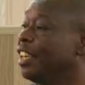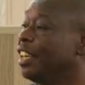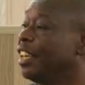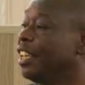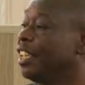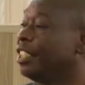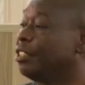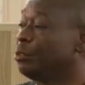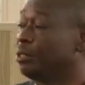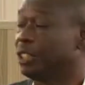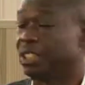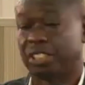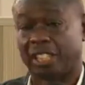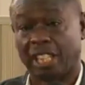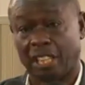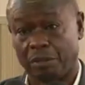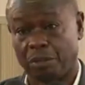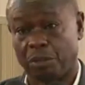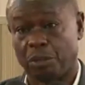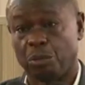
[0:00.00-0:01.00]
as we
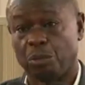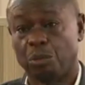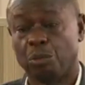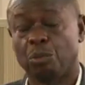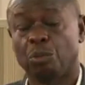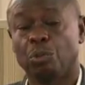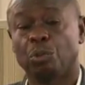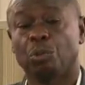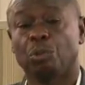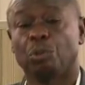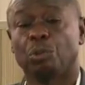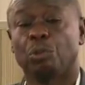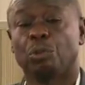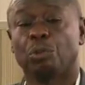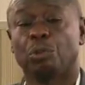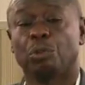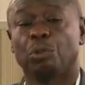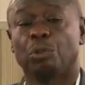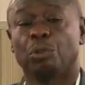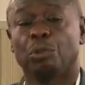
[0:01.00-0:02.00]
serve you,
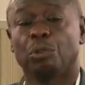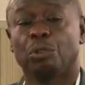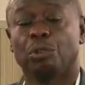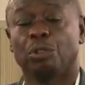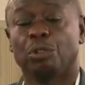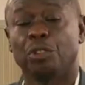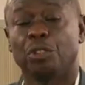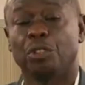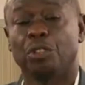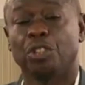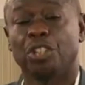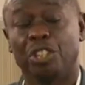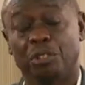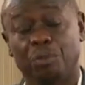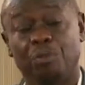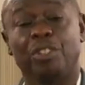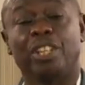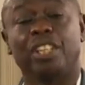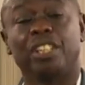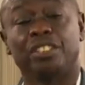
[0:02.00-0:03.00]

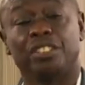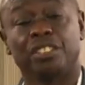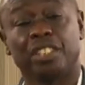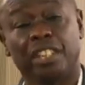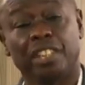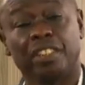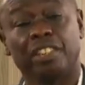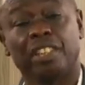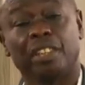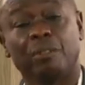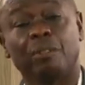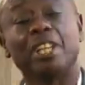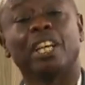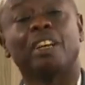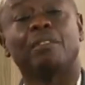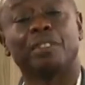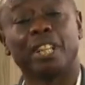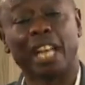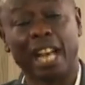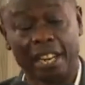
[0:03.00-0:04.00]
if there is anything we
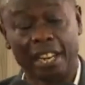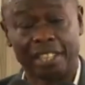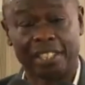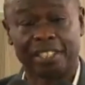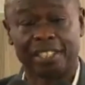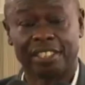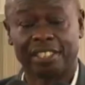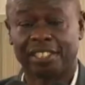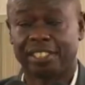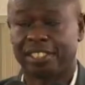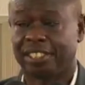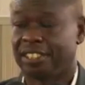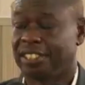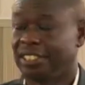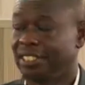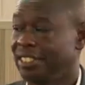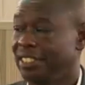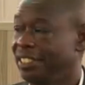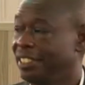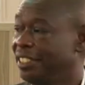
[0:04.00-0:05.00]
have done
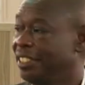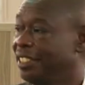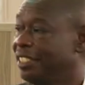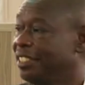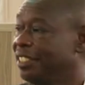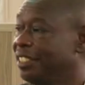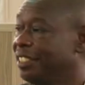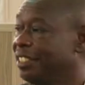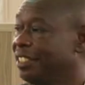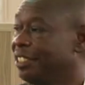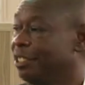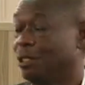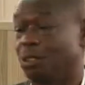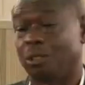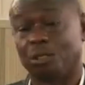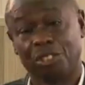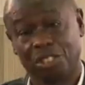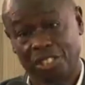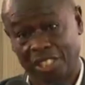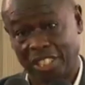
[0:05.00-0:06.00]

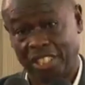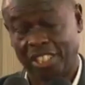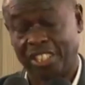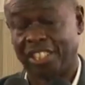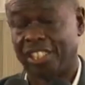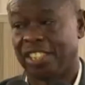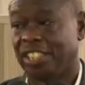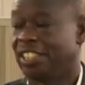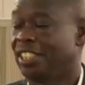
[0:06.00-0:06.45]
or said